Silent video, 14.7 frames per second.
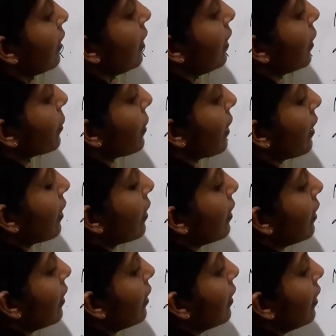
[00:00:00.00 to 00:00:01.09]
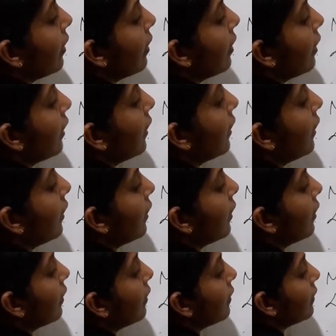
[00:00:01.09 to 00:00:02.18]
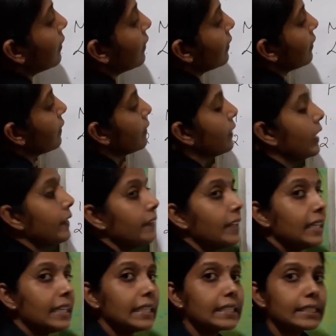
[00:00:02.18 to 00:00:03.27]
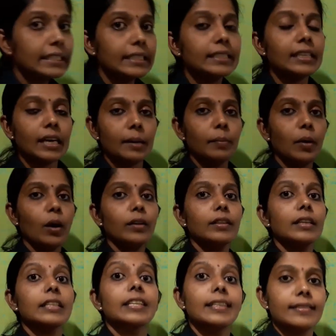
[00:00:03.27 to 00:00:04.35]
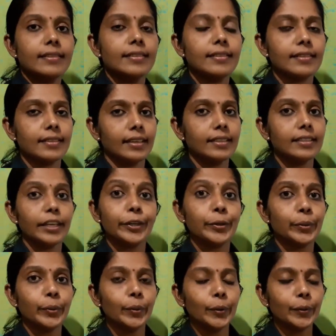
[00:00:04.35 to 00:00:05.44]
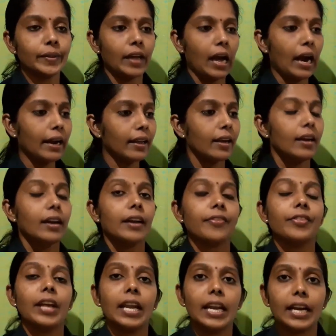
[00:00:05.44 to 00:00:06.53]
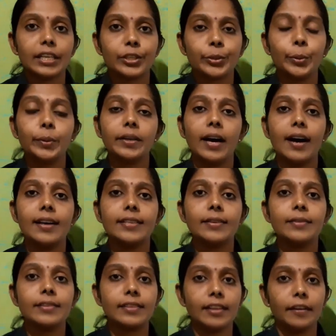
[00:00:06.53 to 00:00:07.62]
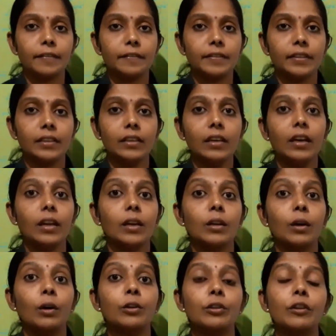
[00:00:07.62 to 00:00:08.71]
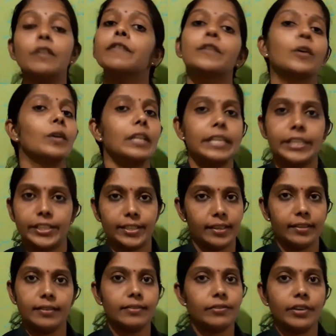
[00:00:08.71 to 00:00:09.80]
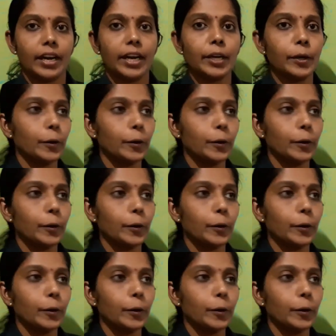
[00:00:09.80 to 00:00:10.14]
Okay. When we discuss about the resistance, I told you that the electron has to suffer lot of collision, right?